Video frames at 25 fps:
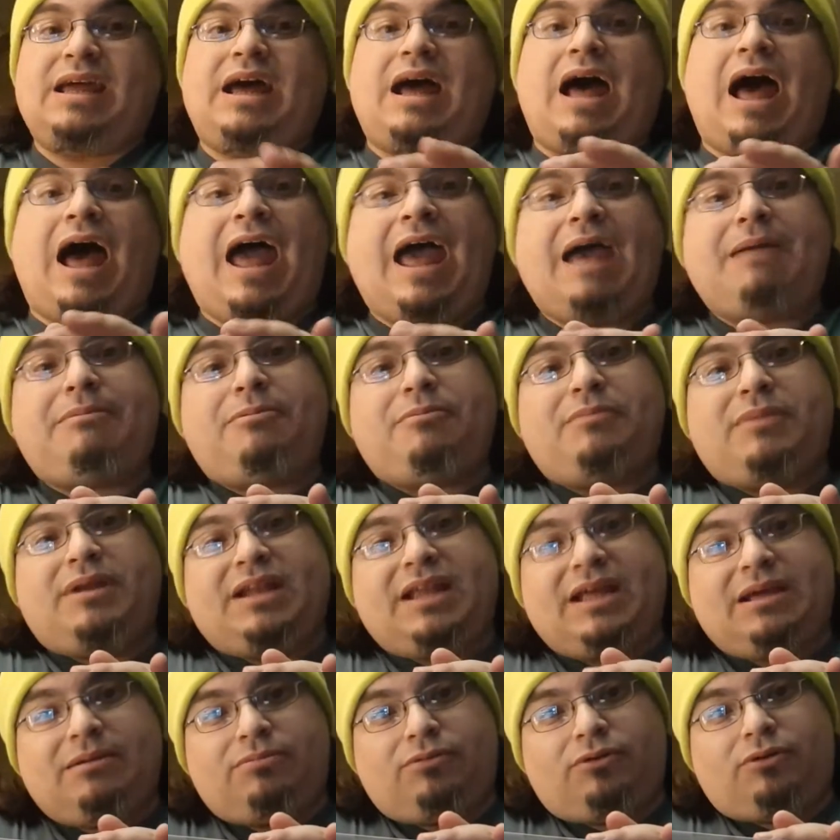I haven't
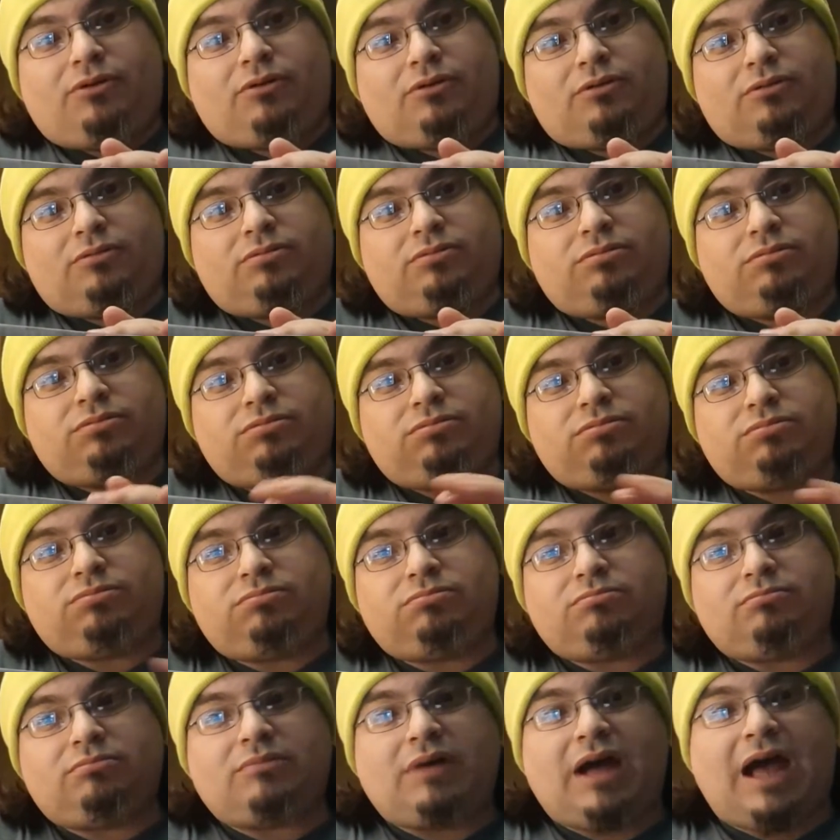
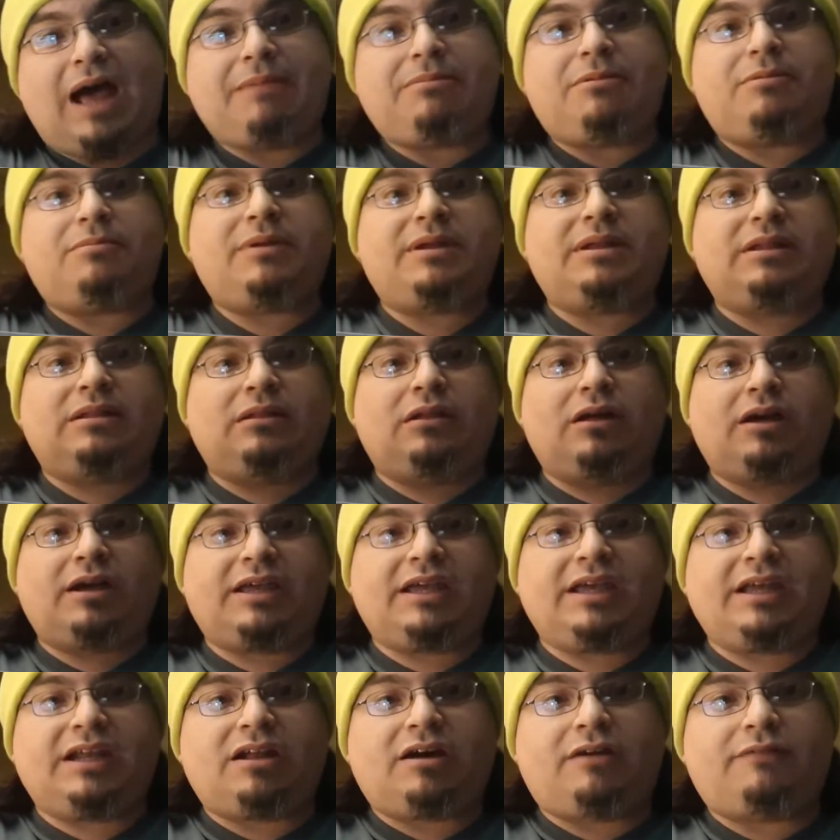been
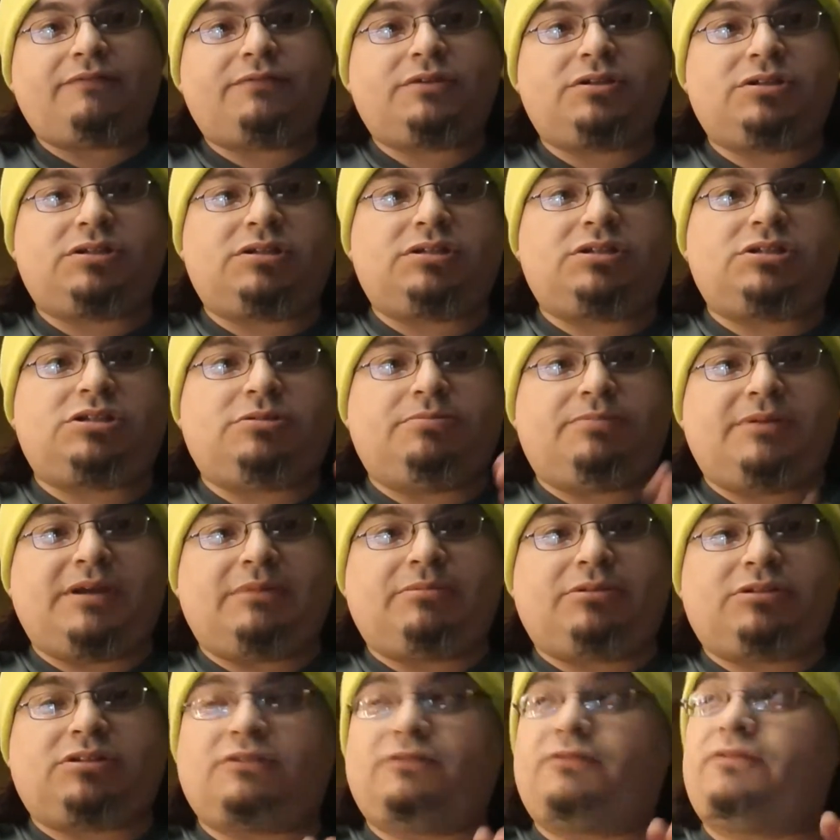lucky enough to be
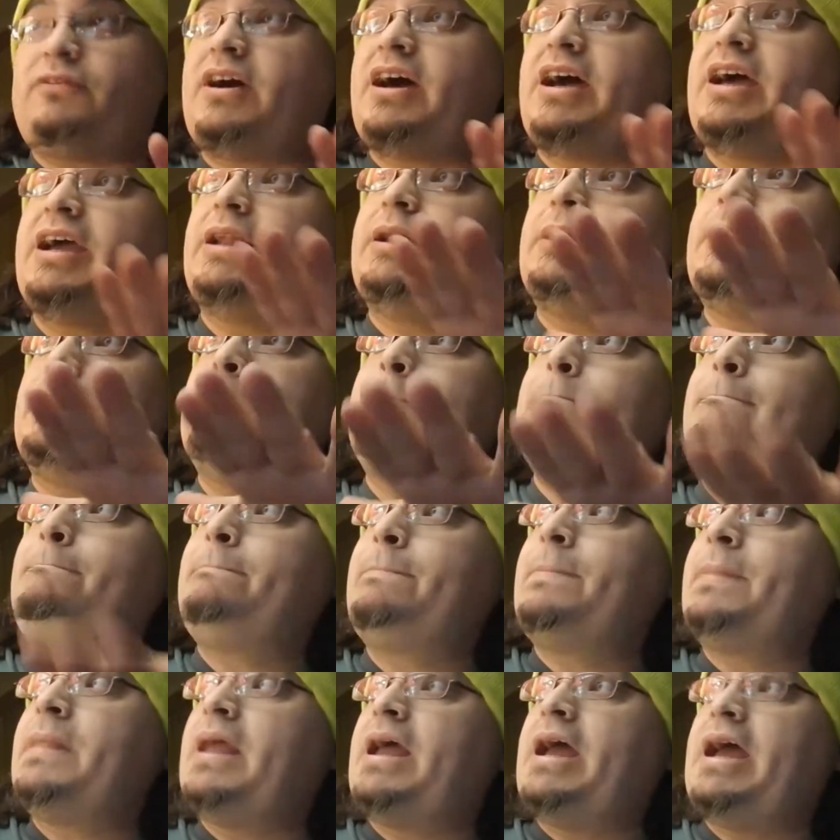able to find
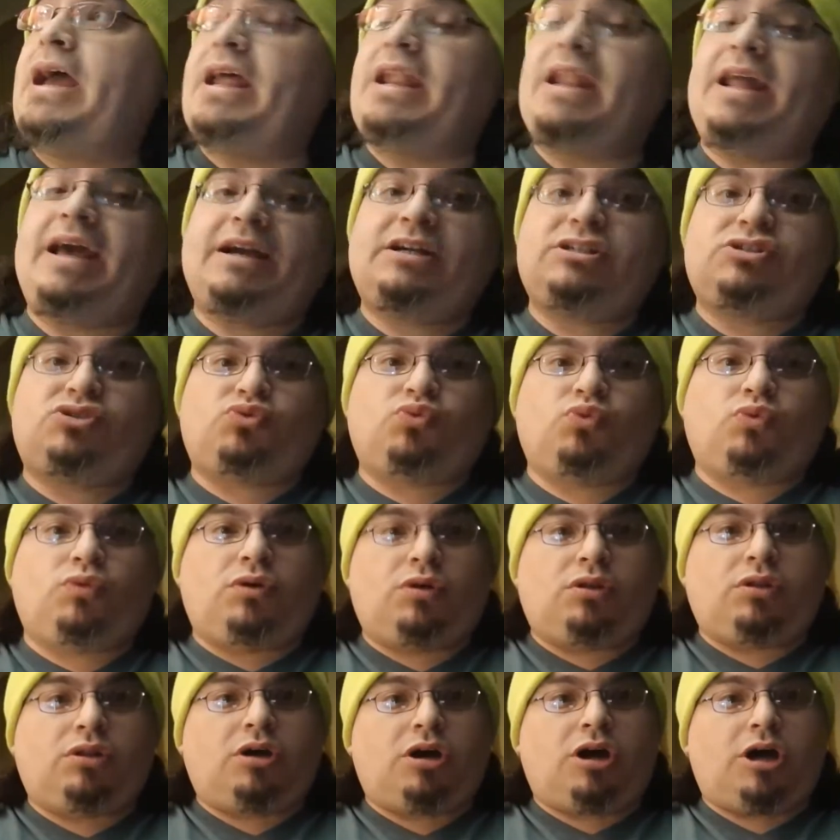an
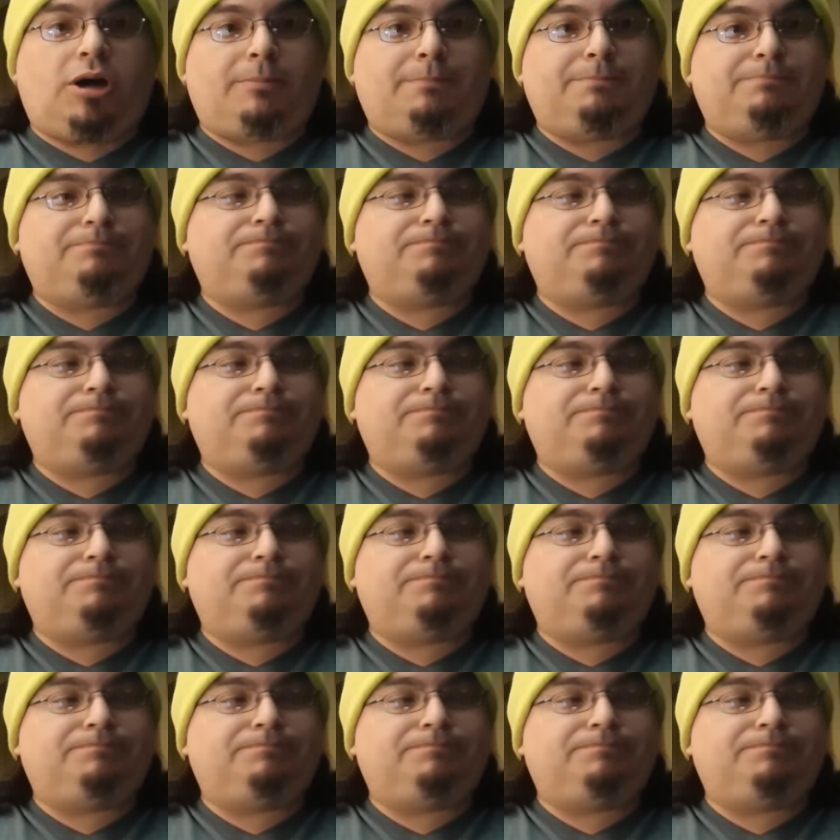actual